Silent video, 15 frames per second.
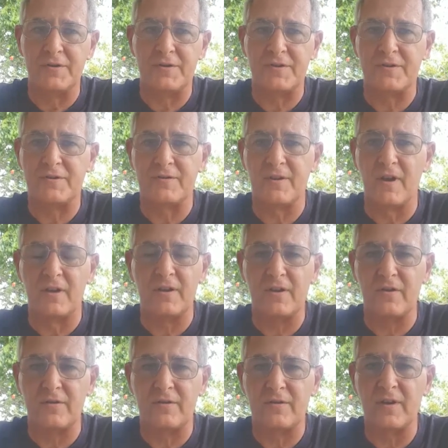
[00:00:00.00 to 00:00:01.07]
You don't
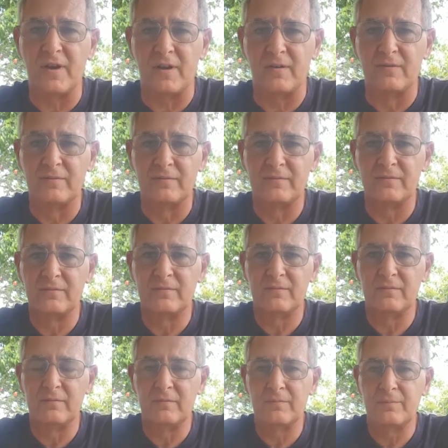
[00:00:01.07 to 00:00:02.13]
use Zelle at
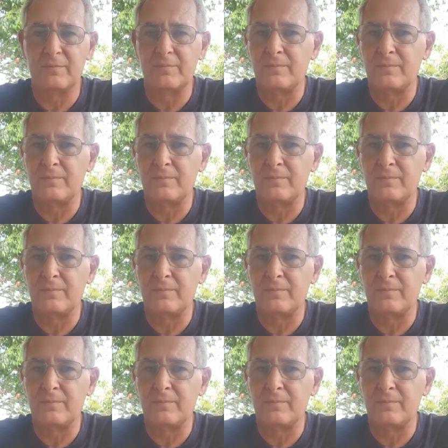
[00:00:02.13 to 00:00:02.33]
all?